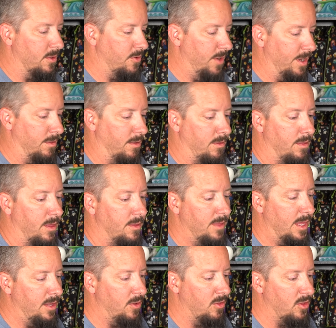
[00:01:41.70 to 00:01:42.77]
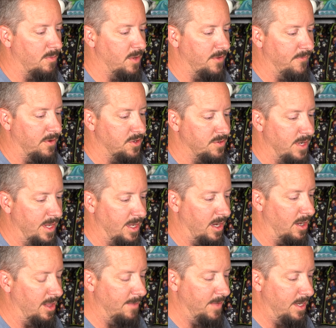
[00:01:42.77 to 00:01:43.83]
Chris, thank you so much for trying
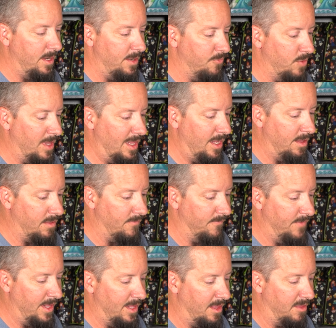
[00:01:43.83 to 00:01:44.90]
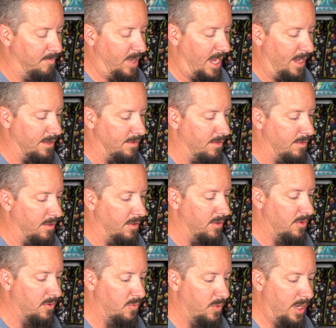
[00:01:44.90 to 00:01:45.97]
our limited release Villains box.
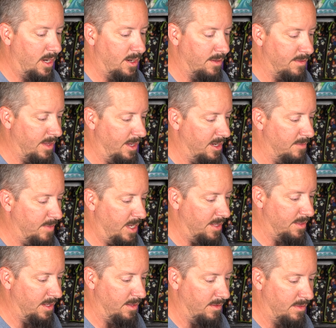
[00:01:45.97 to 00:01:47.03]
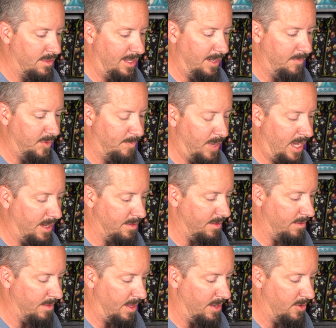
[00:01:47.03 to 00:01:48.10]
We are excited about these themed
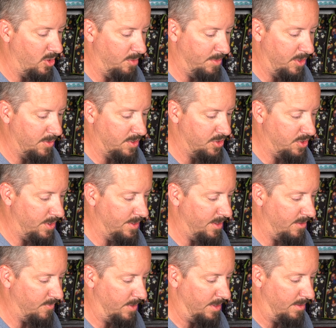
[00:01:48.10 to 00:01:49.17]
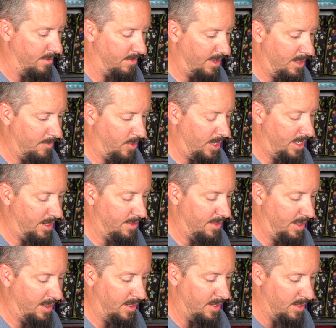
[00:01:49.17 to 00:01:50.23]
boxes and hope you enjoy this one, celebrating
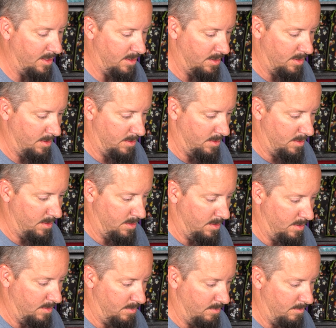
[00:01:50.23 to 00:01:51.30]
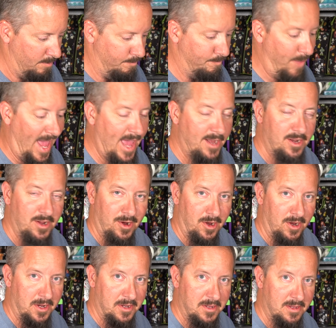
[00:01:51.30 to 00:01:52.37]
the
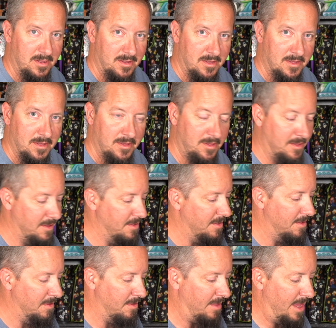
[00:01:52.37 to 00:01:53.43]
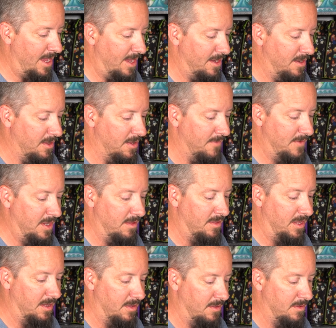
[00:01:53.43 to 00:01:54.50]
badder side of
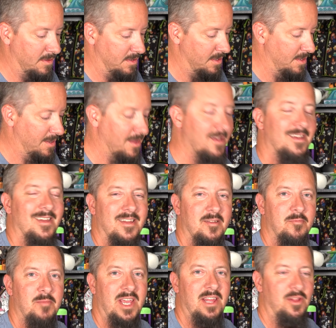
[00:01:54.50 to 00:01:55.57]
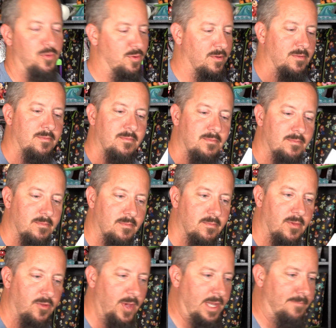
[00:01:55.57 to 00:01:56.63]
Disney. Mickey loot.
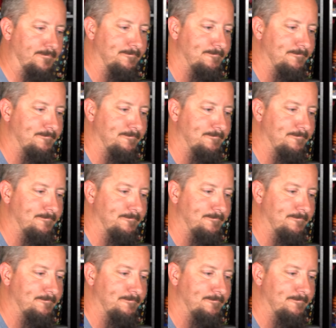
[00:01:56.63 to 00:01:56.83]
Sweet.